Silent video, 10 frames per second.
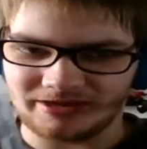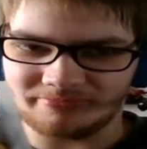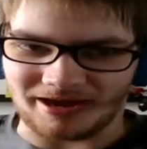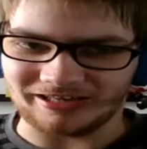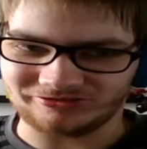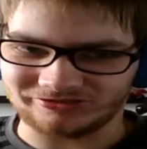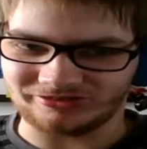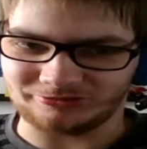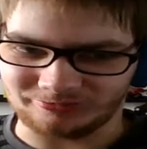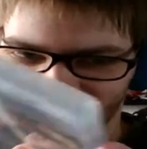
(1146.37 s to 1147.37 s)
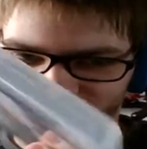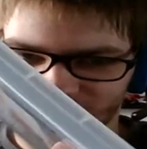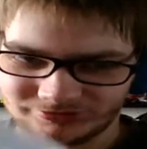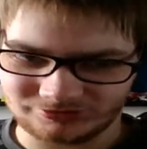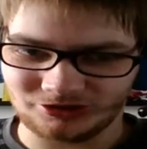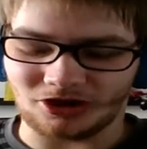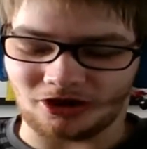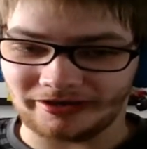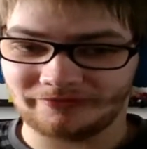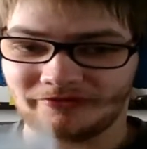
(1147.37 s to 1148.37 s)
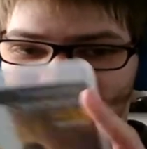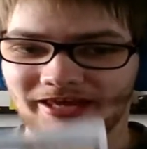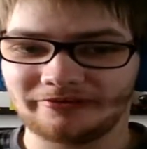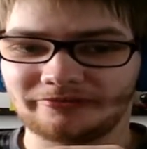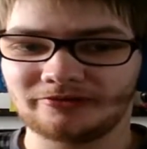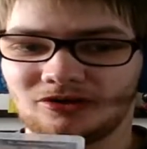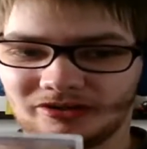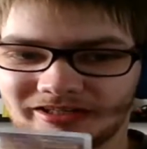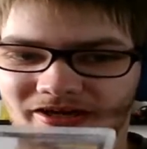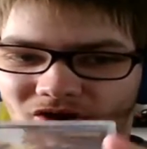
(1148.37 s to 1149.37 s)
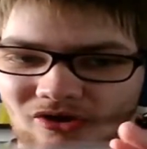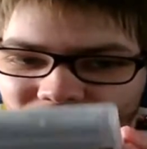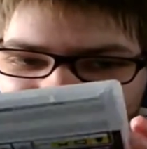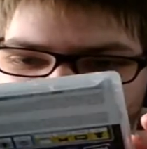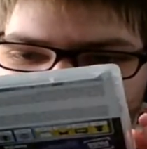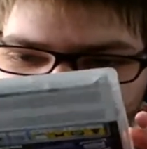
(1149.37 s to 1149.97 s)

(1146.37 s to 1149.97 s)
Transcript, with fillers: remastered you know, if you if you only own